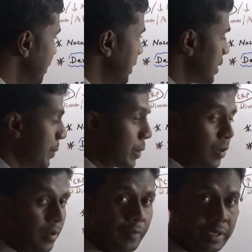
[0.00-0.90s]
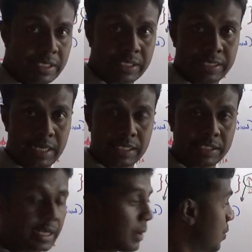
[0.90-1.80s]
1 interferon, which is
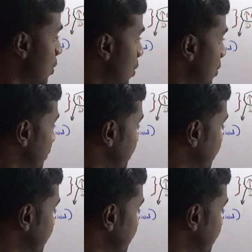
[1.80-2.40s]
necessary for